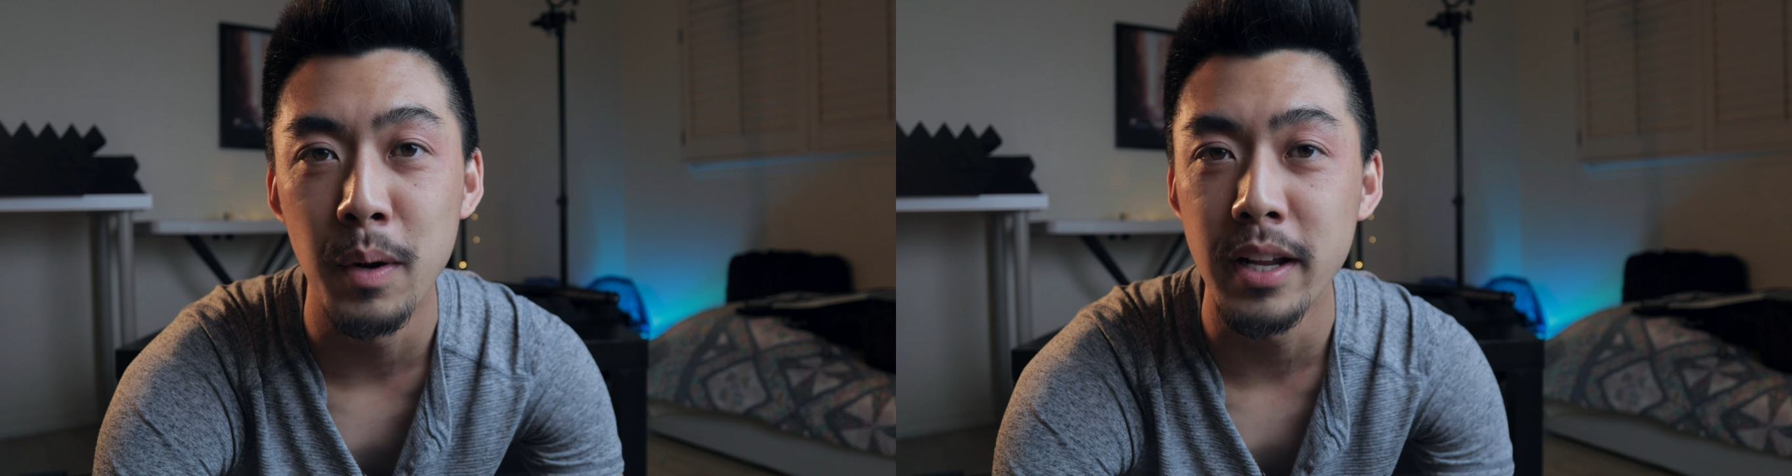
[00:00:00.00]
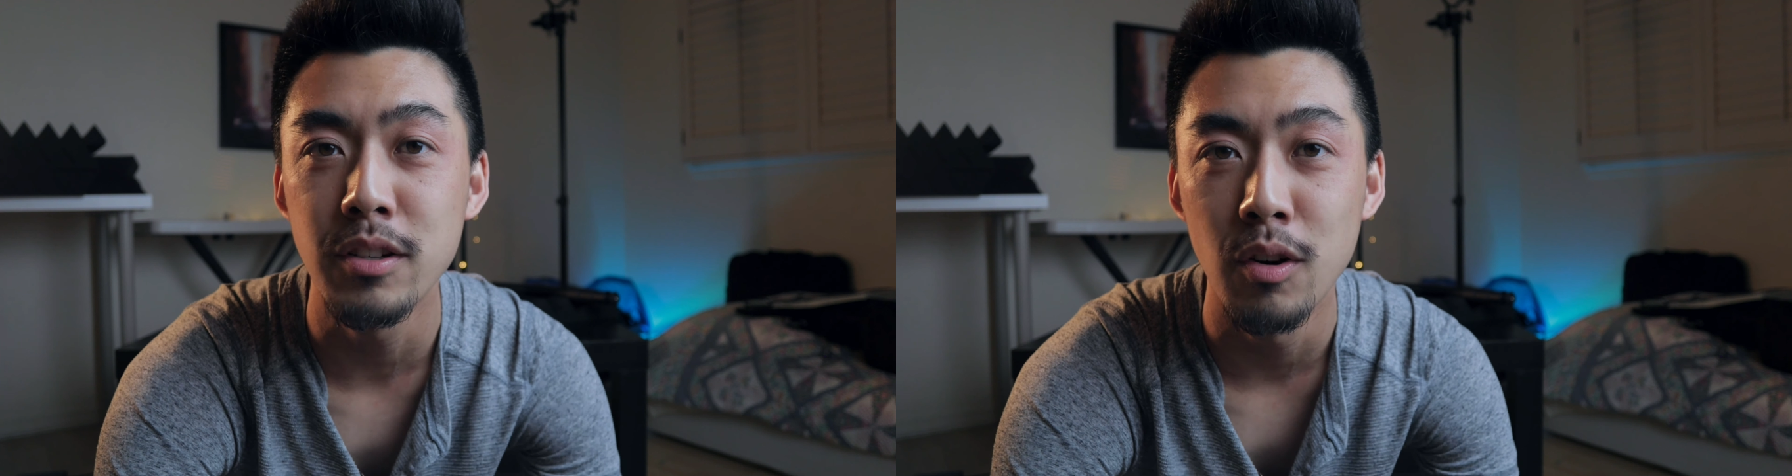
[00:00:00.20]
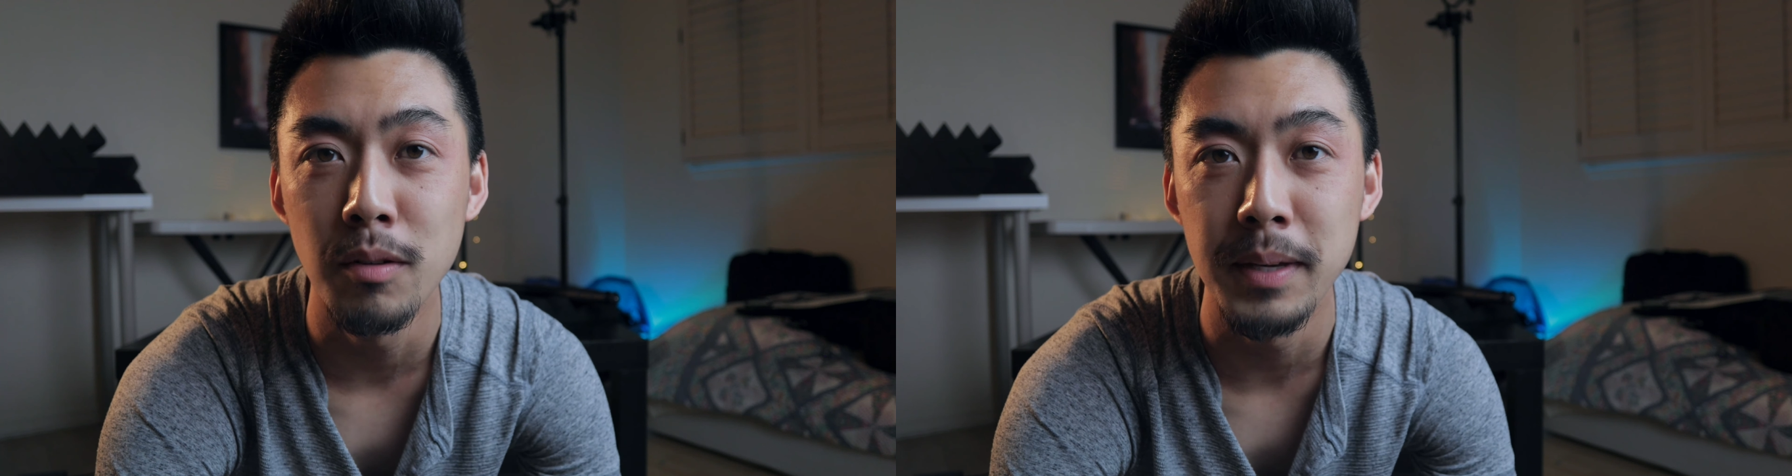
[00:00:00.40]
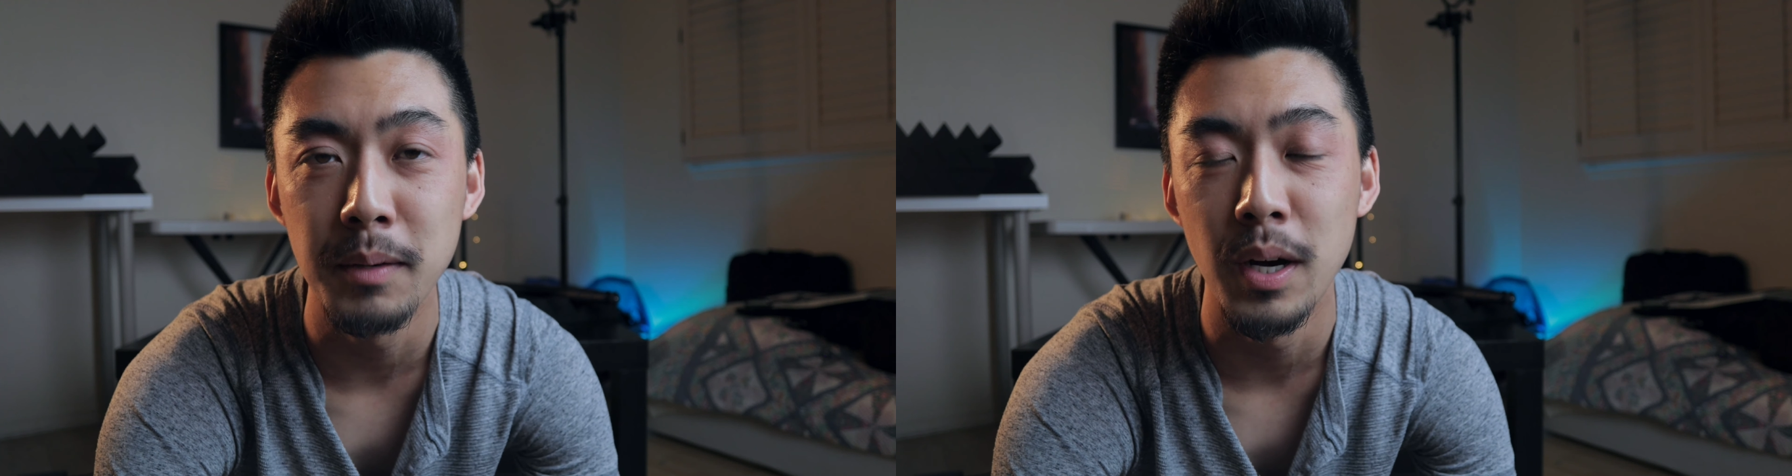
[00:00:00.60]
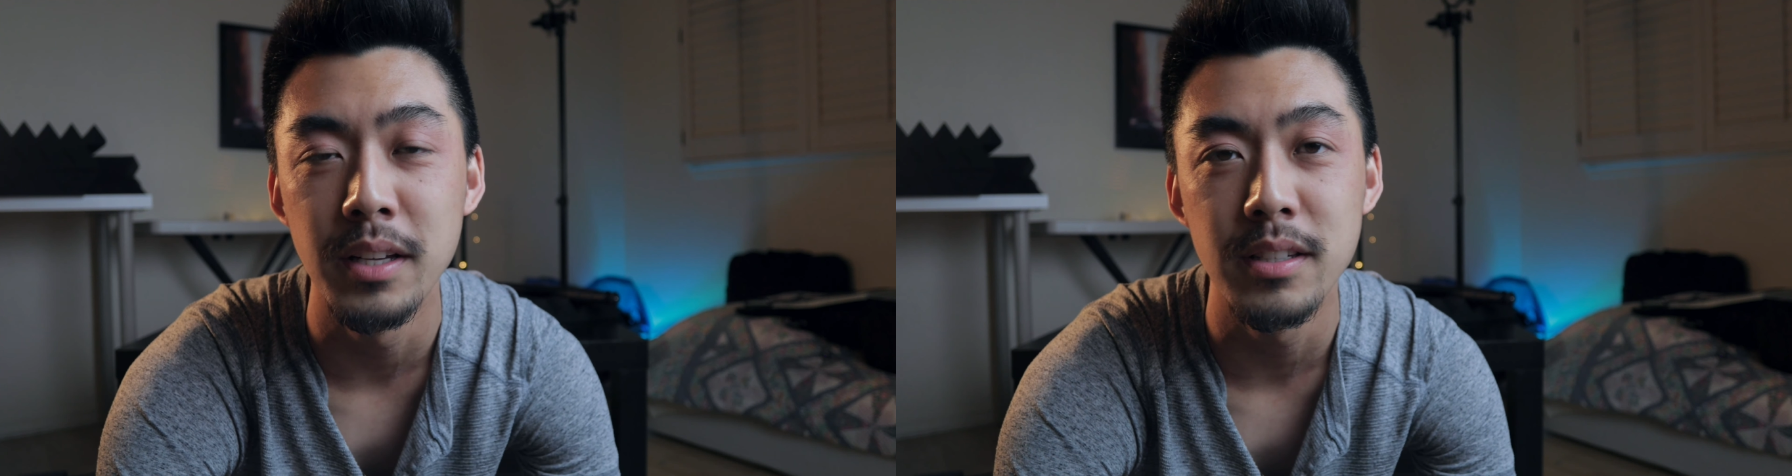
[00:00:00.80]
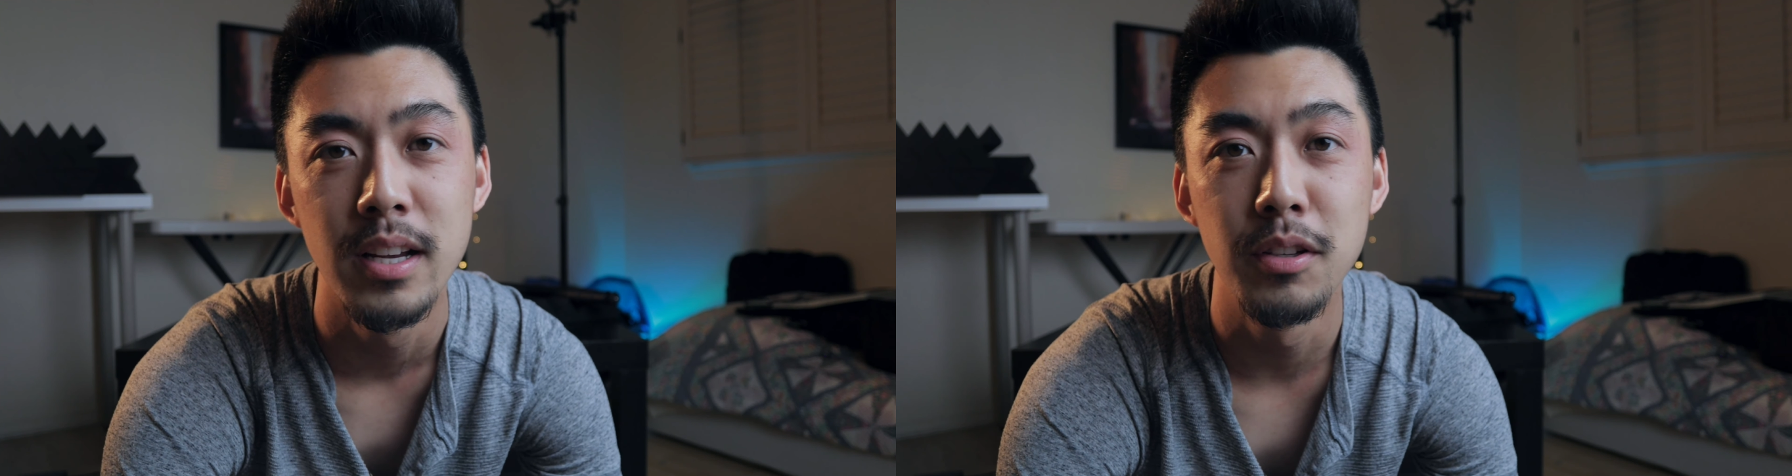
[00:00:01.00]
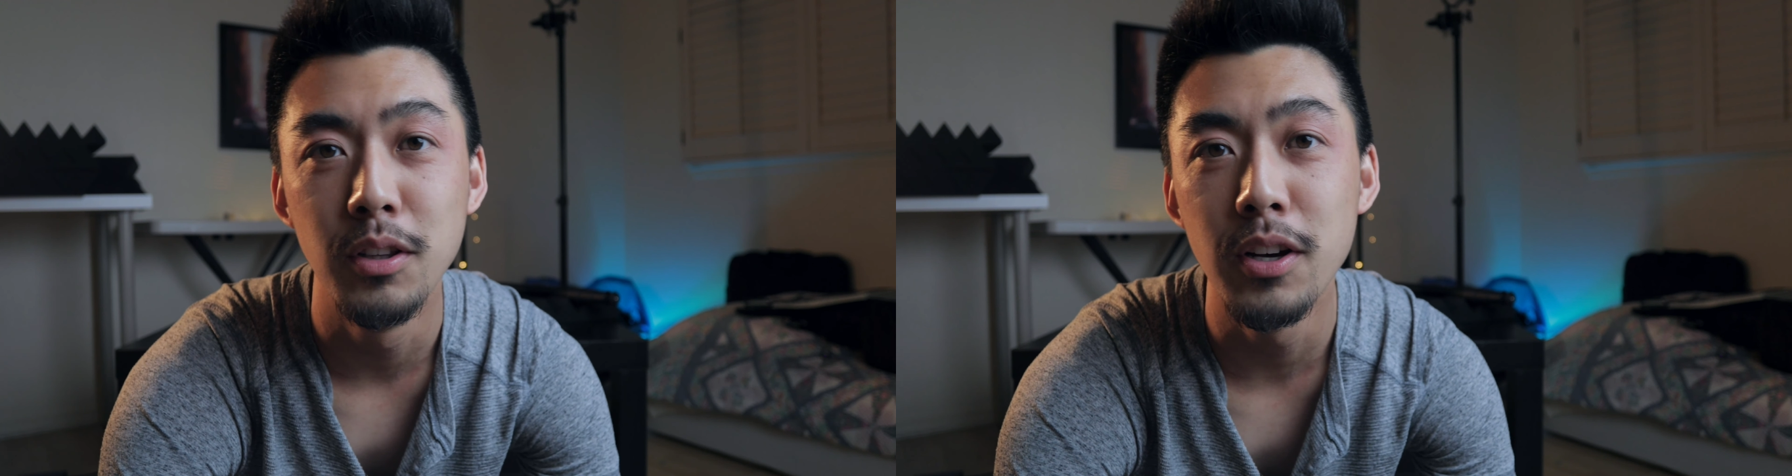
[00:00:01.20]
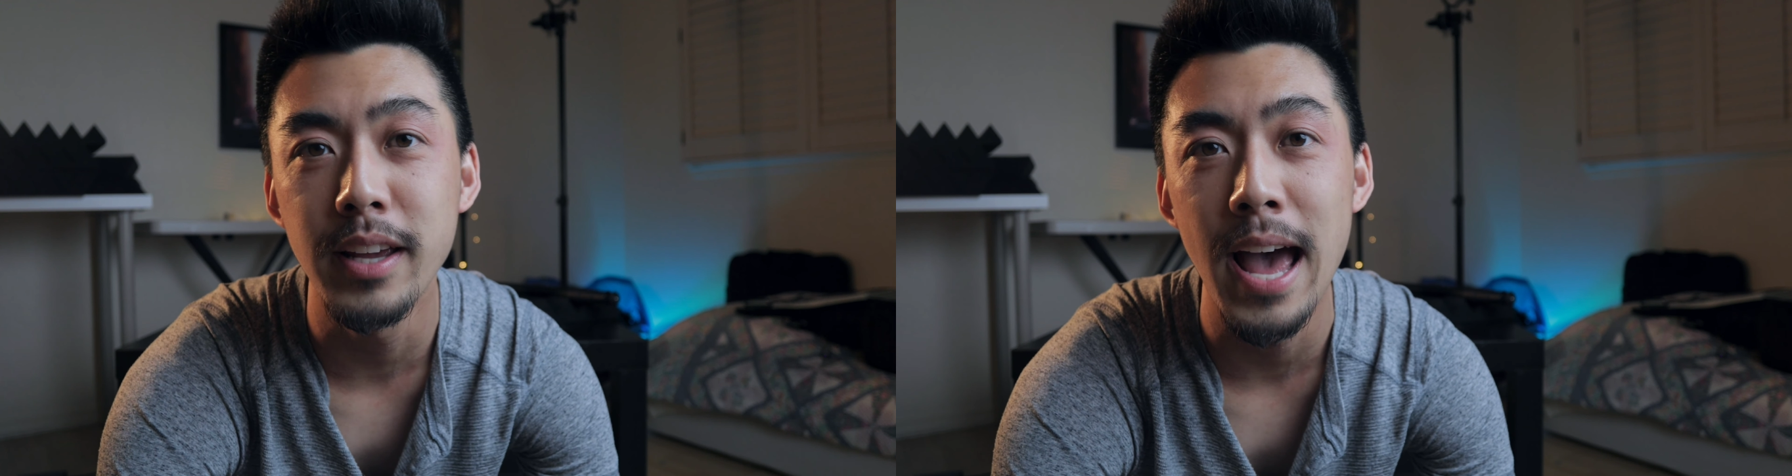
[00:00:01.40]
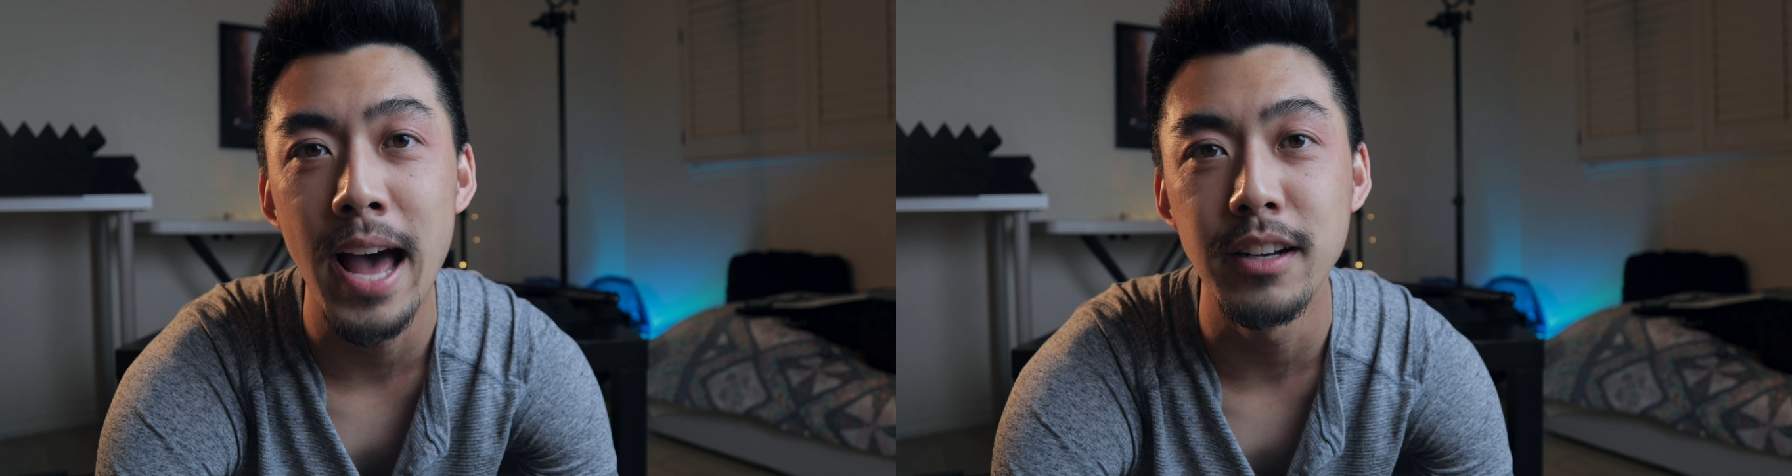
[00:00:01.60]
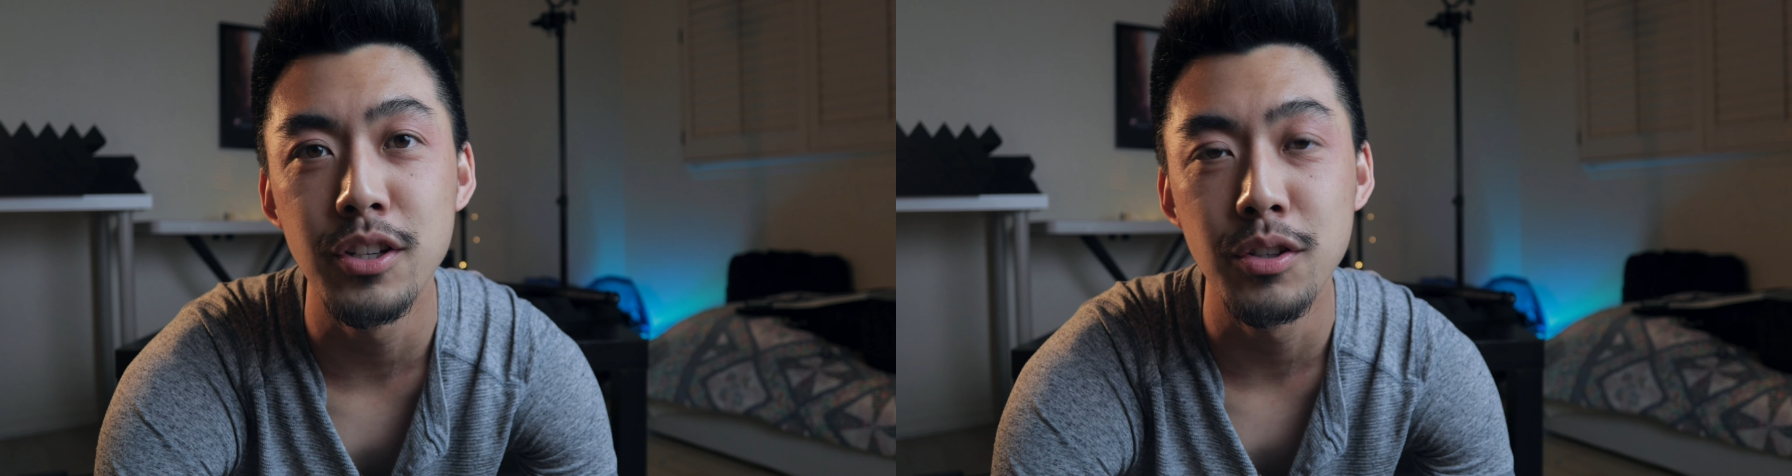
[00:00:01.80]
what he told me was to look
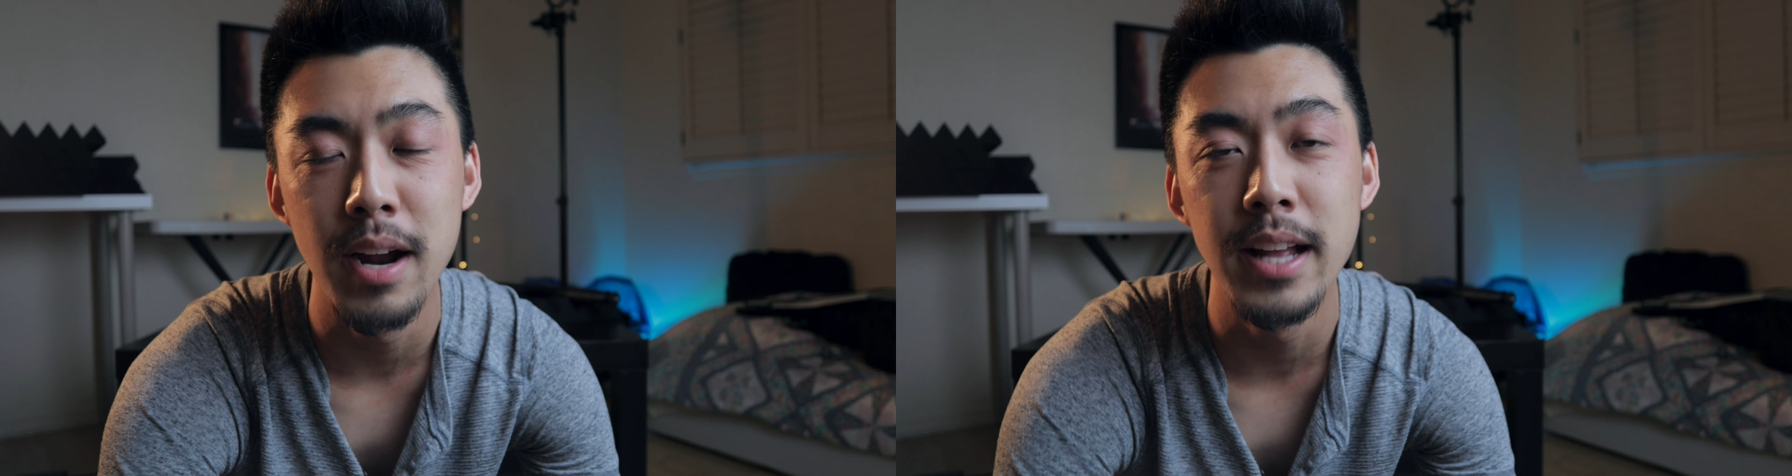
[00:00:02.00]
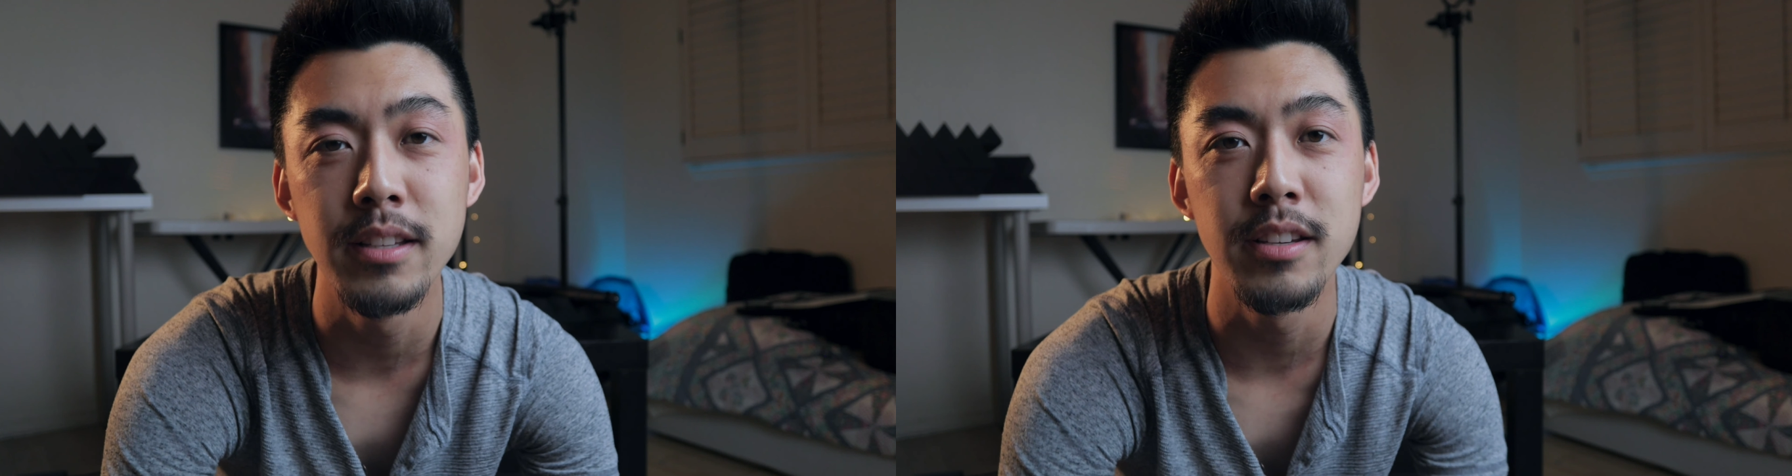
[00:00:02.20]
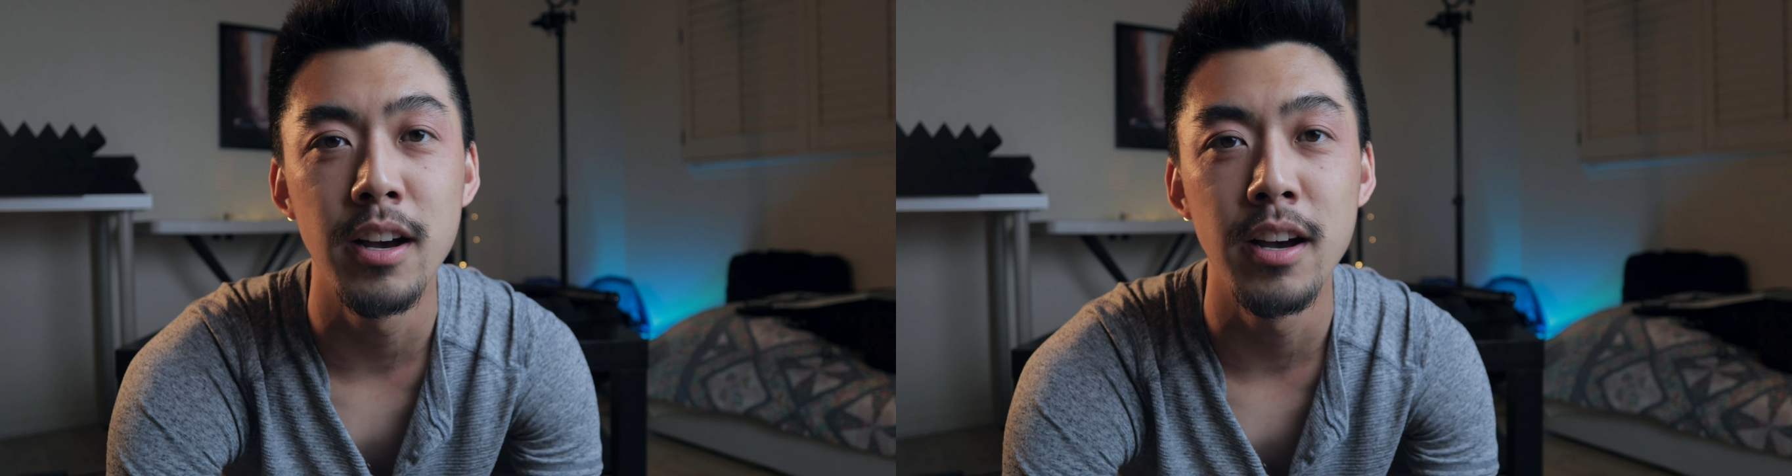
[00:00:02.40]
at trends